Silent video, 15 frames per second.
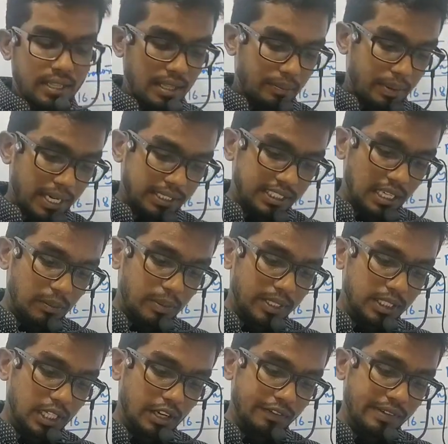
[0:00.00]
The partial
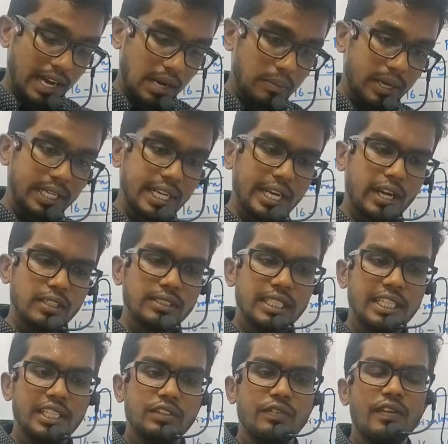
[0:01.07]
pressure of carbon
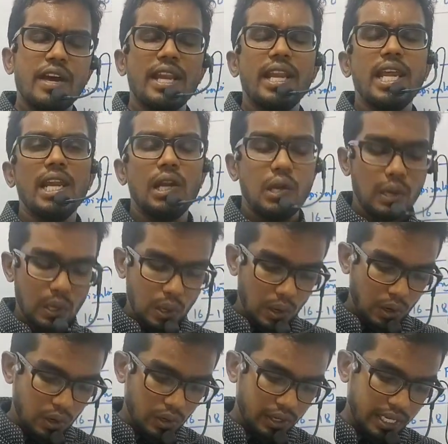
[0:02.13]
dioxide is very
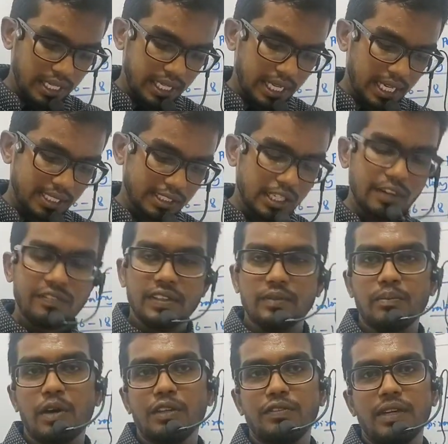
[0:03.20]
low in case of
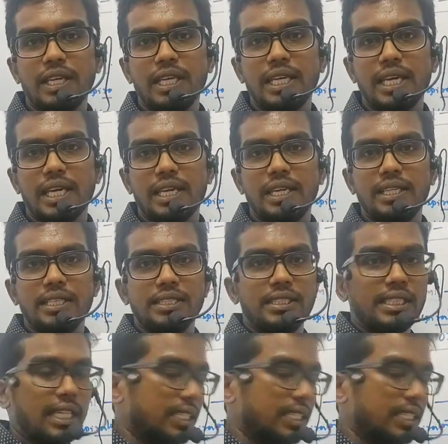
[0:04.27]
atmospheric air. It is